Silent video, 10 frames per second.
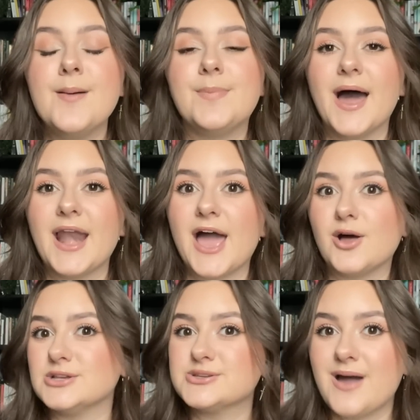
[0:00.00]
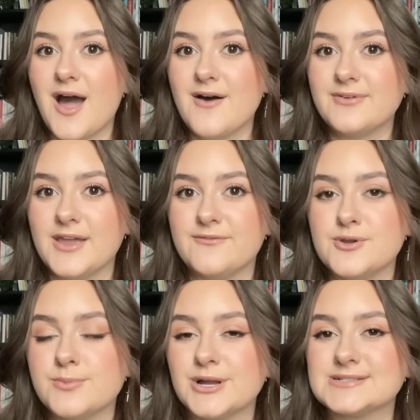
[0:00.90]
but I also have a
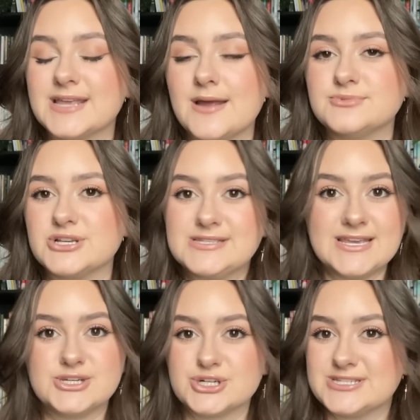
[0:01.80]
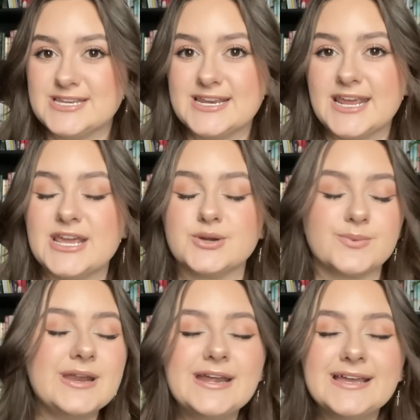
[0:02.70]
few books that I'm just interested in
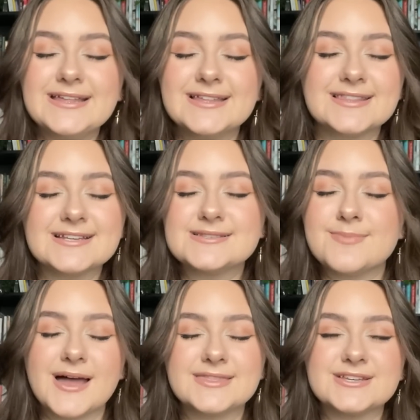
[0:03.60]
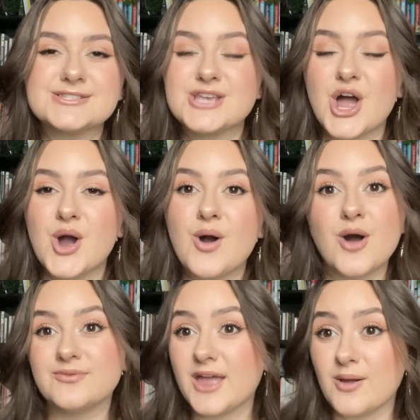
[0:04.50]
reading this month, so
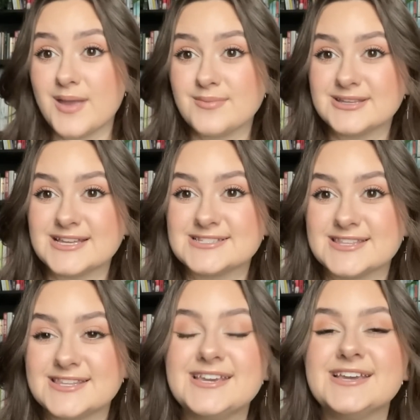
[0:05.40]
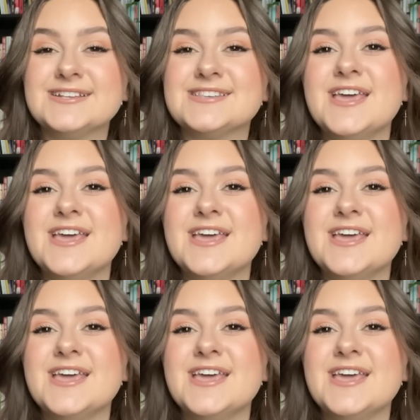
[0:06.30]
hopefully I'll be able to get to these.